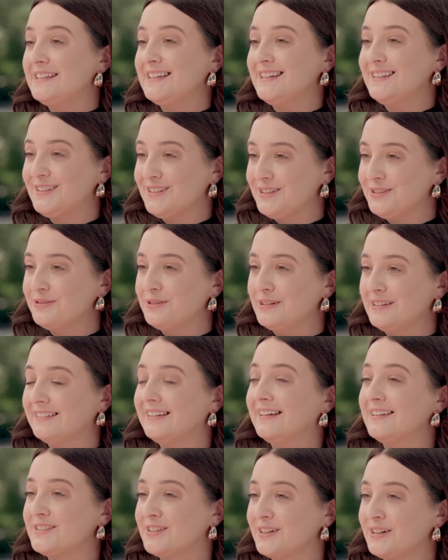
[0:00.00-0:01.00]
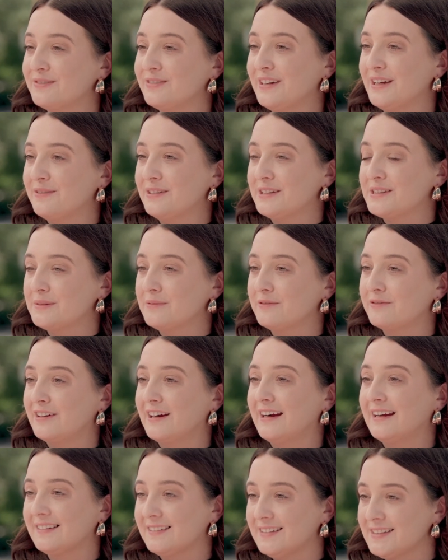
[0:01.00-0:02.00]
did do a, a survey with some of our
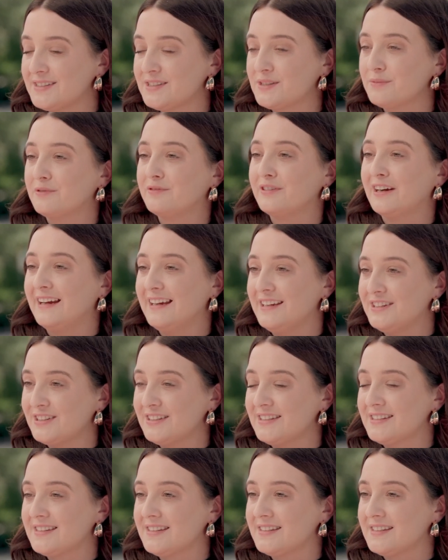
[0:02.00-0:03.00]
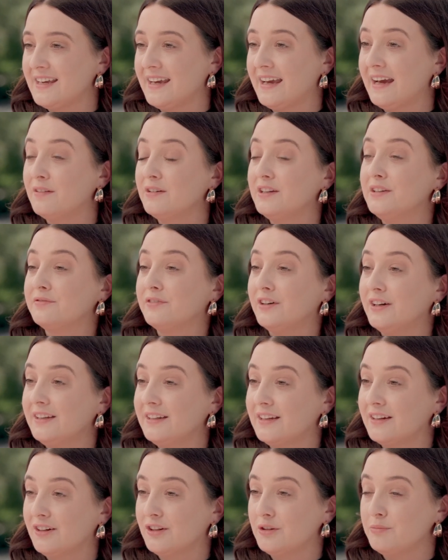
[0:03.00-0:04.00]
analysts, some of our agents to say how are you
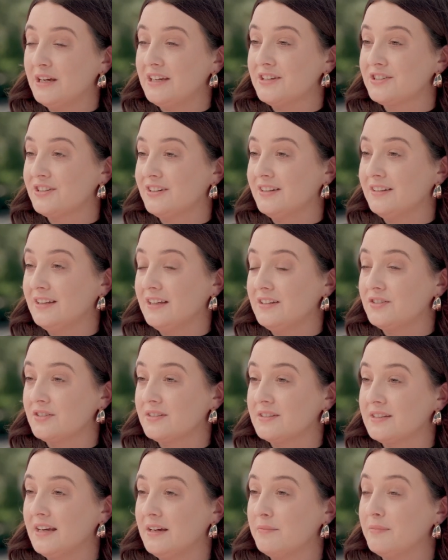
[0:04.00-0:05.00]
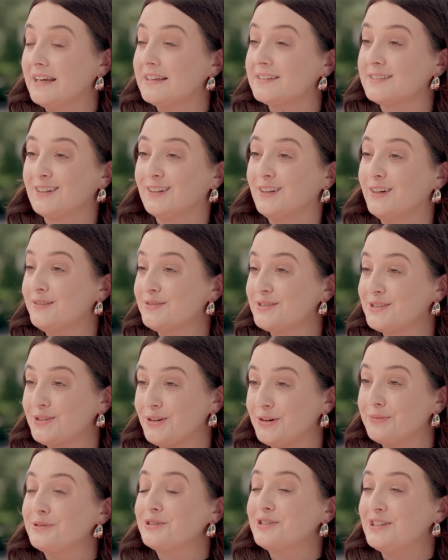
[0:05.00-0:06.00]
finding automation and they just say it makes their lives
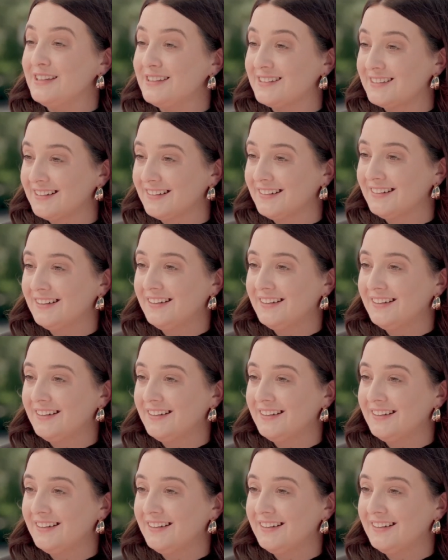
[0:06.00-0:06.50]
so much easier.